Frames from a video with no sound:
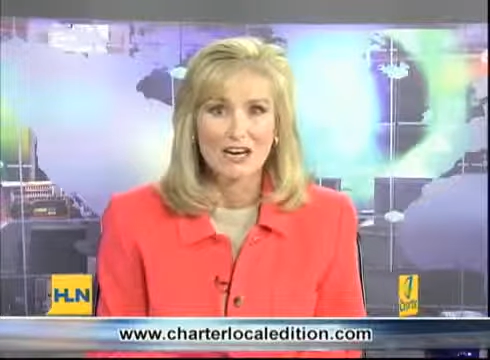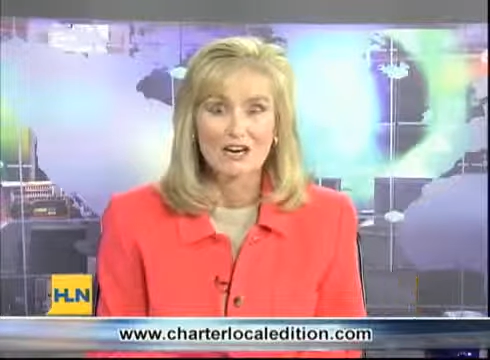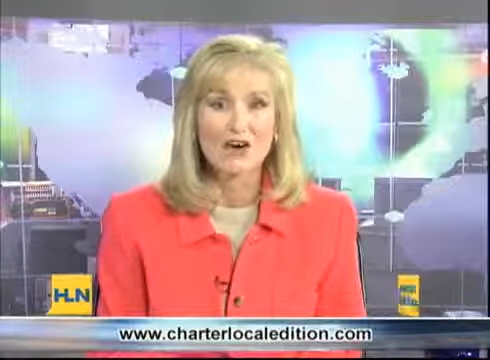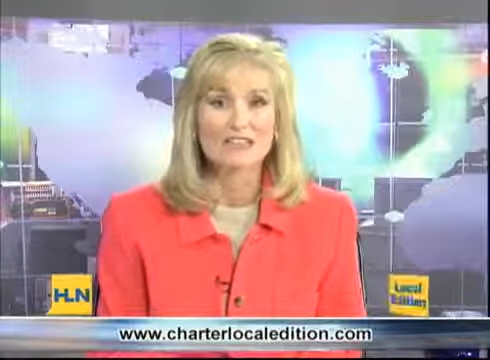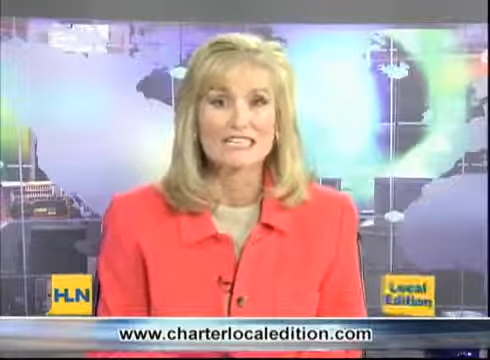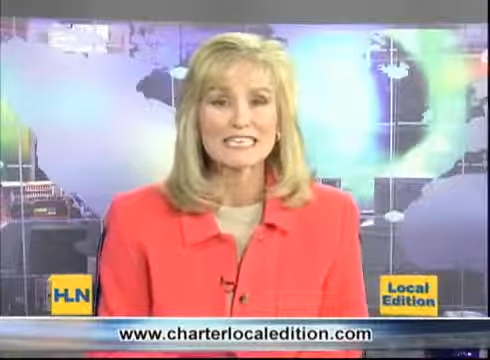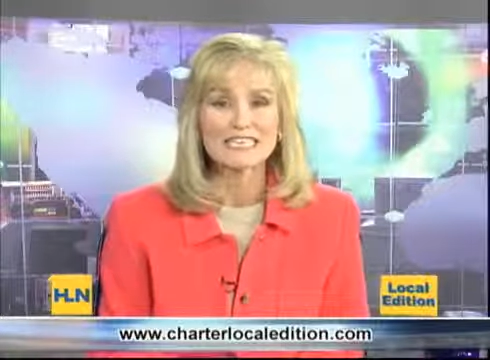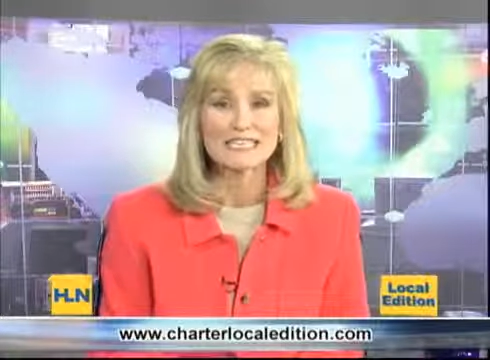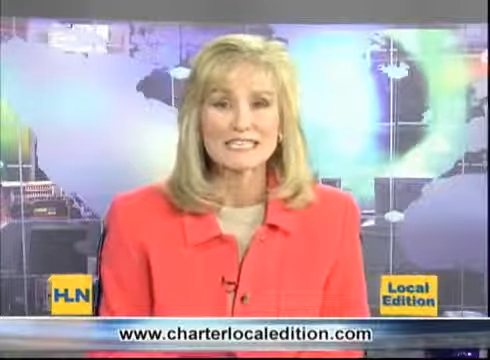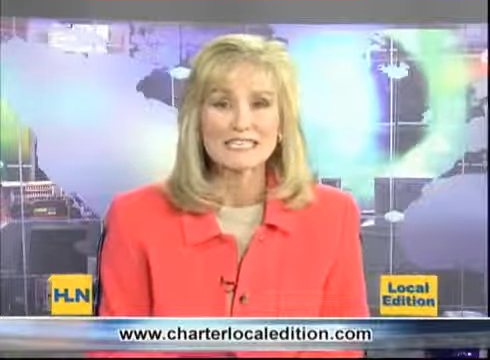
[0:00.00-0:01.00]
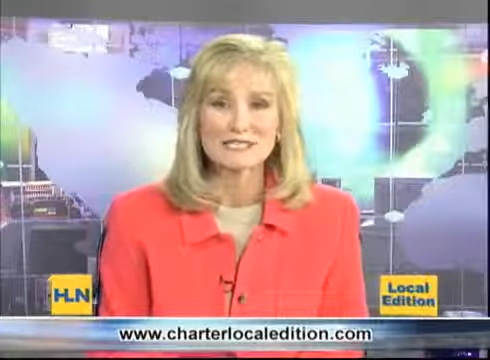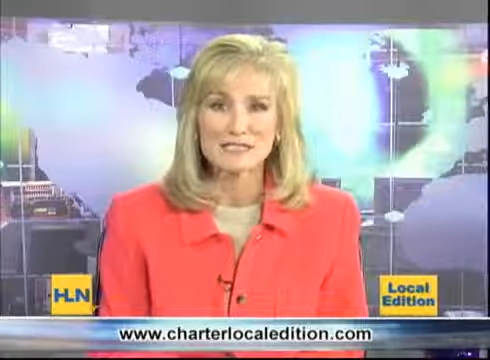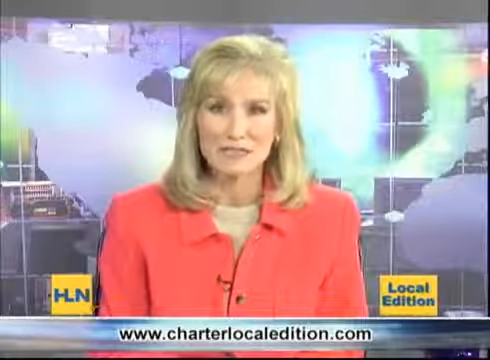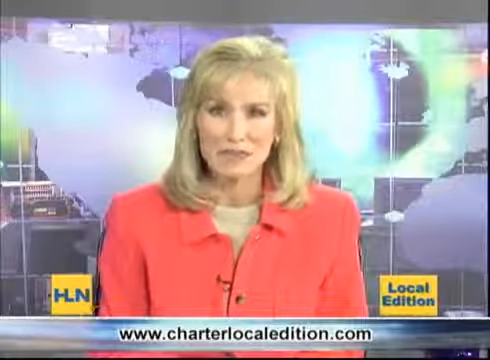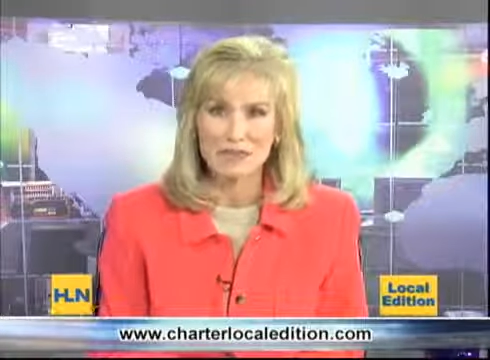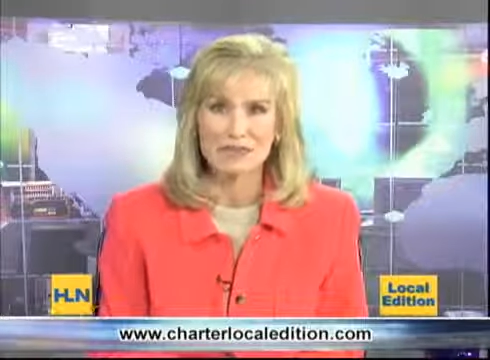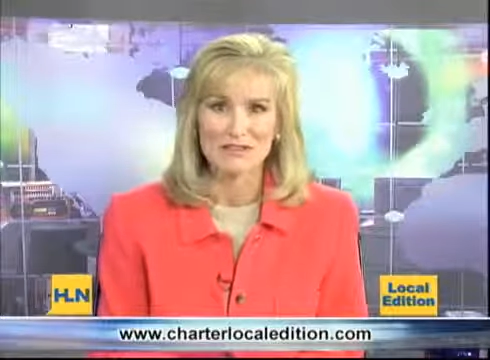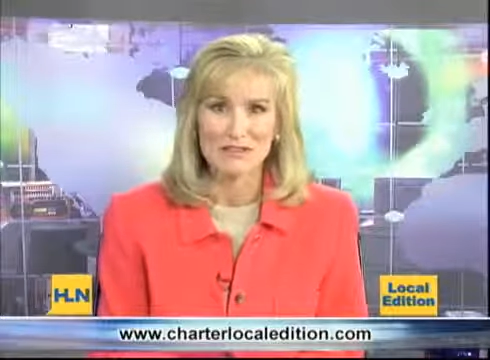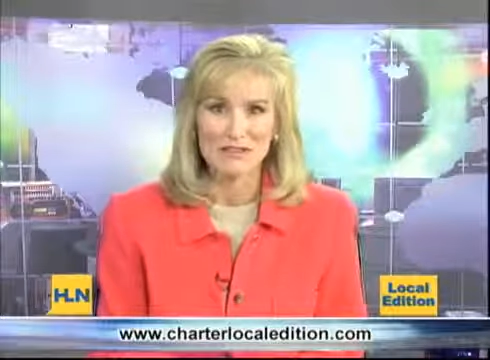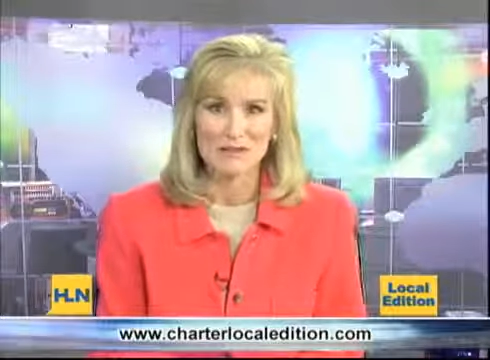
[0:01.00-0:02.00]
called E E C P
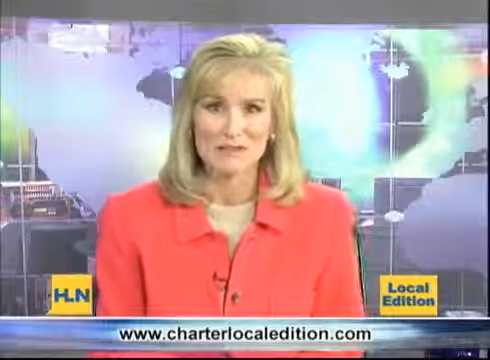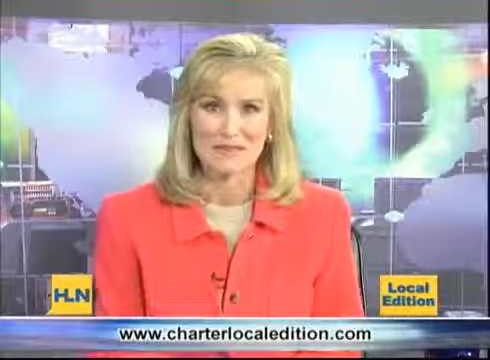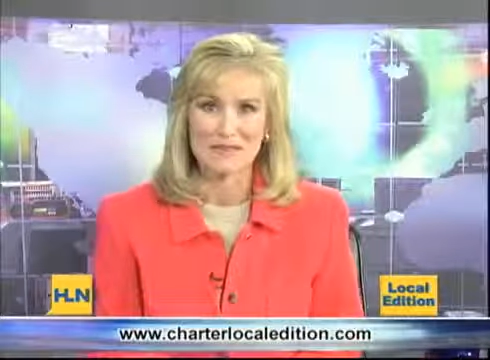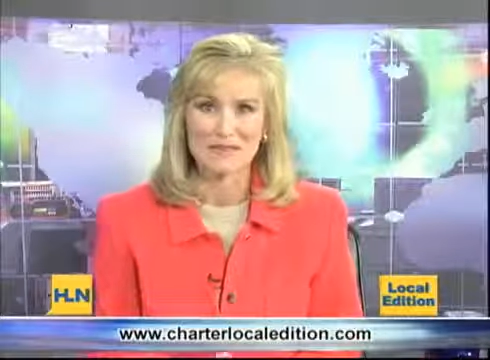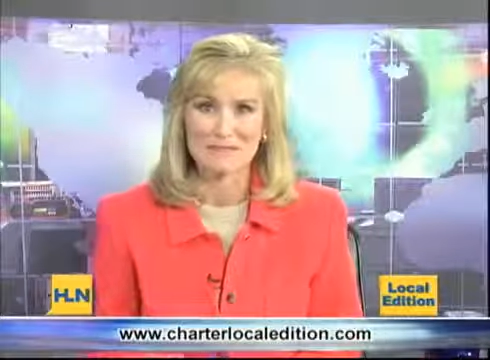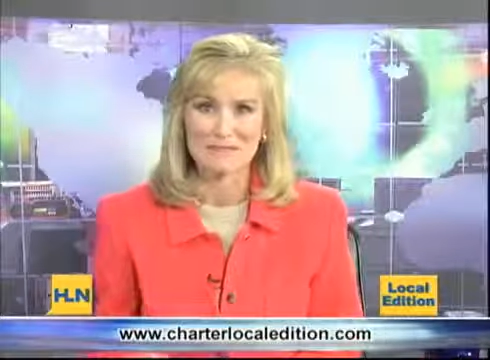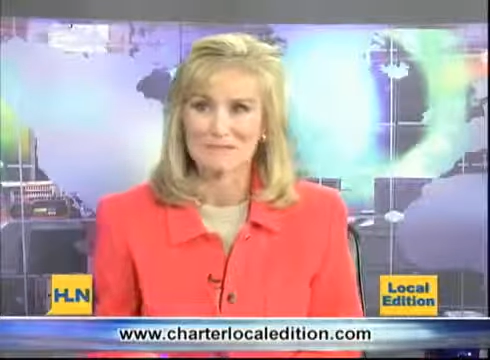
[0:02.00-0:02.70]
therapy.